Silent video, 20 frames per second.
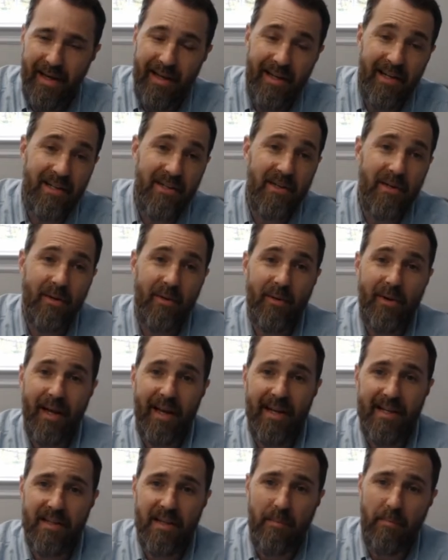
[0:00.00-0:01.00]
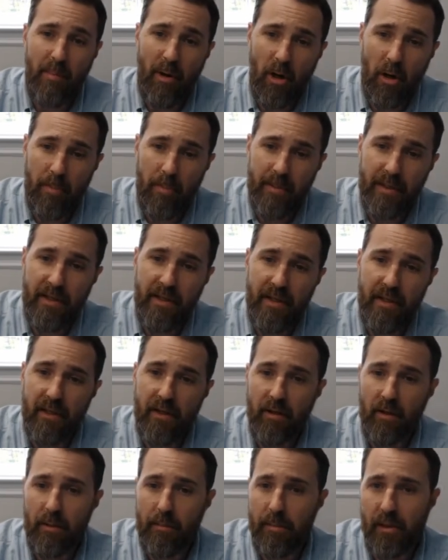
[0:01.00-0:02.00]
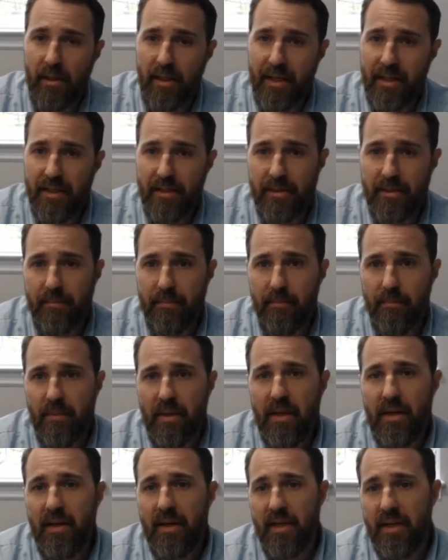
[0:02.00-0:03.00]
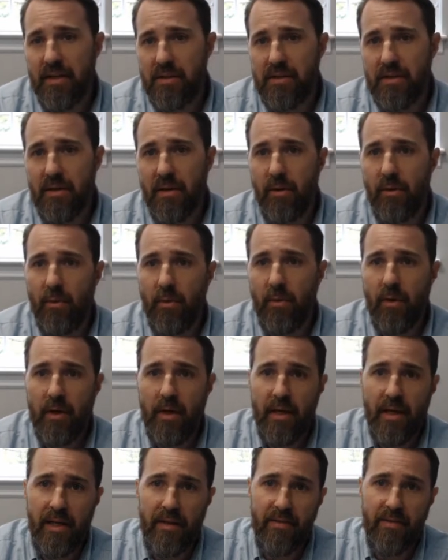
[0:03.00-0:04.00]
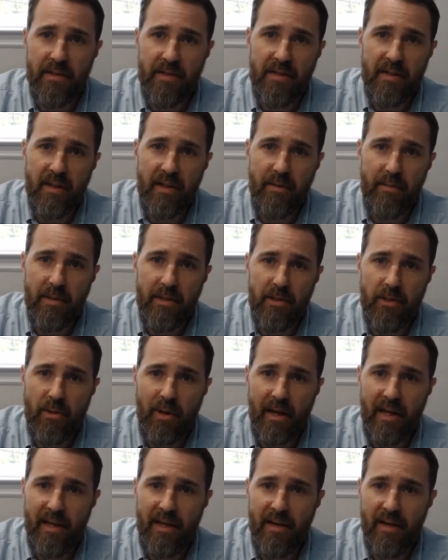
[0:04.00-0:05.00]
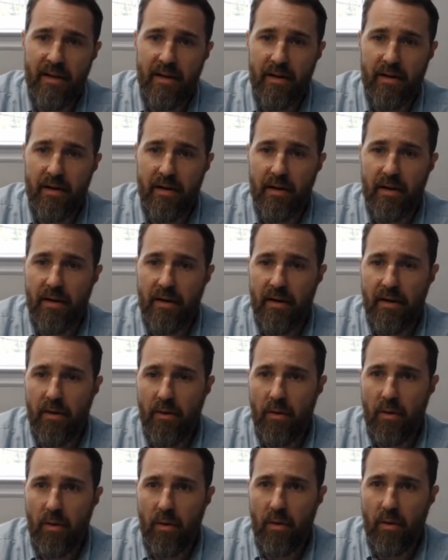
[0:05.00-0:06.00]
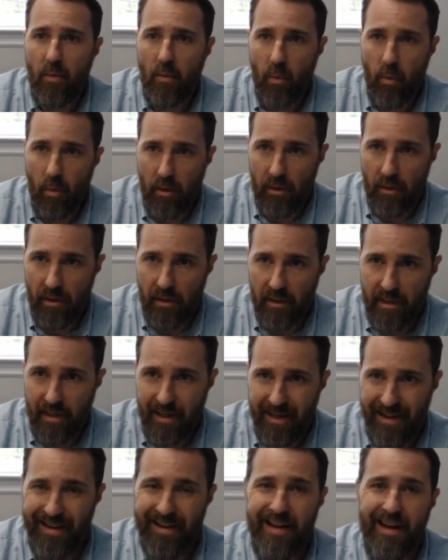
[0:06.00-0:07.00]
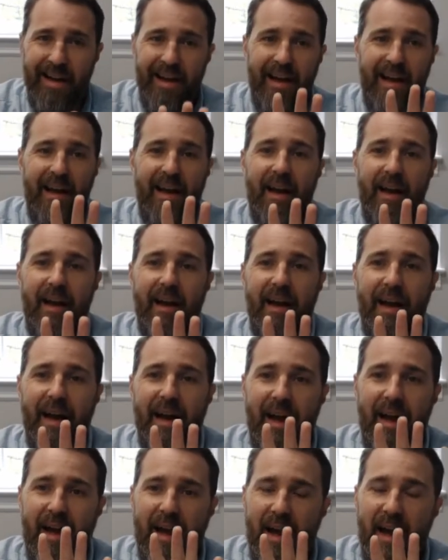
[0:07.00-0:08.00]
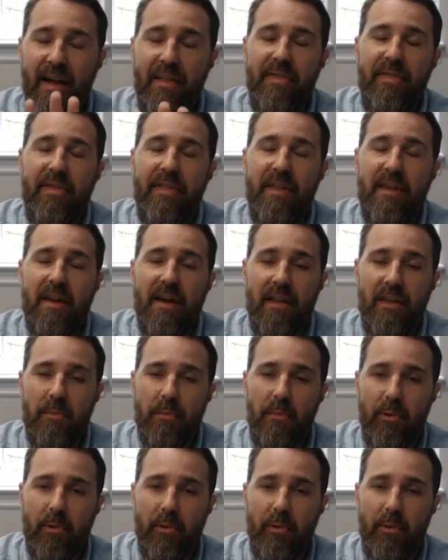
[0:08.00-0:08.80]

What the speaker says: That is known as the perpendicular plate. And so in this image right here, we're looking at the